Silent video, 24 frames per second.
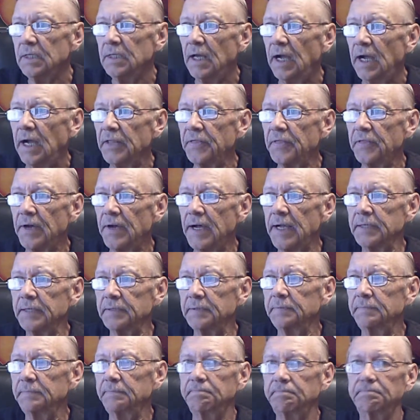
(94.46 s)
I thought
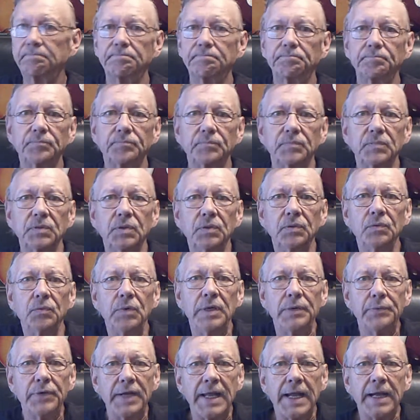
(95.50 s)
we
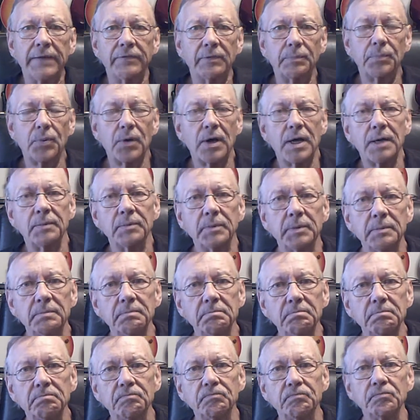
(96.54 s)
would have a
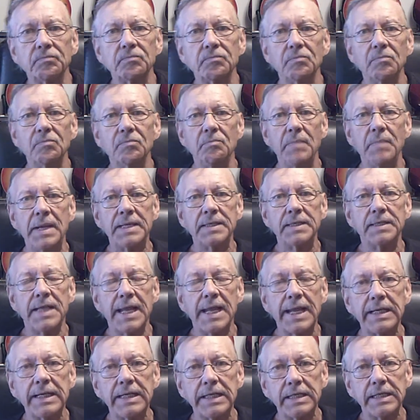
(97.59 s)
problem
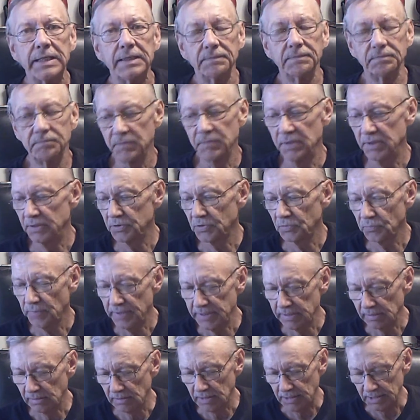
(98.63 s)
maintaining this
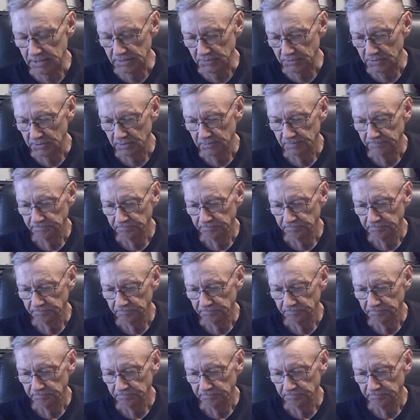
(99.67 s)
weight loss,